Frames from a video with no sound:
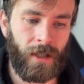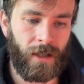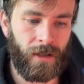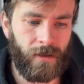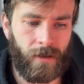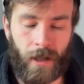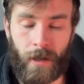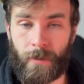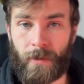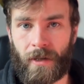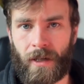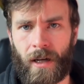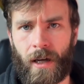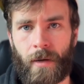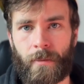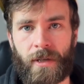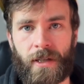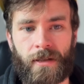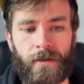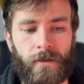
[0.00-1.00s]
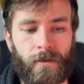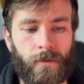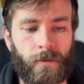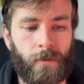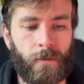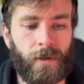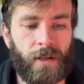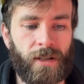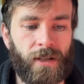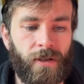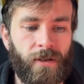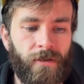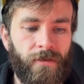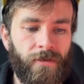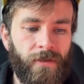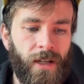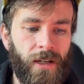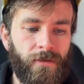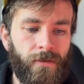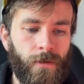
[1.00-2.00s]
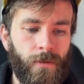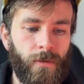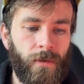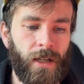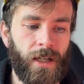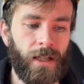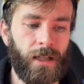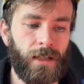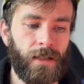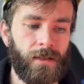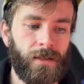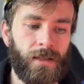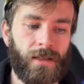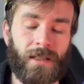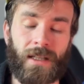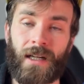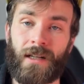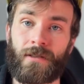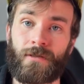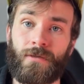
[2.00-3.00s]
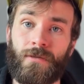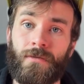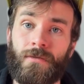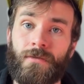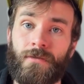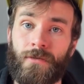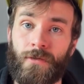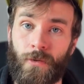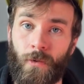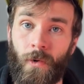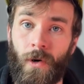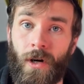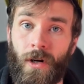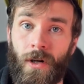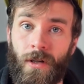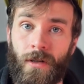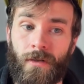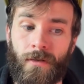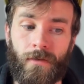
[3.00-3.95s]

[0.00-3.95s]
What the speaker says: drop a comment with your favorite way to tackle the wall.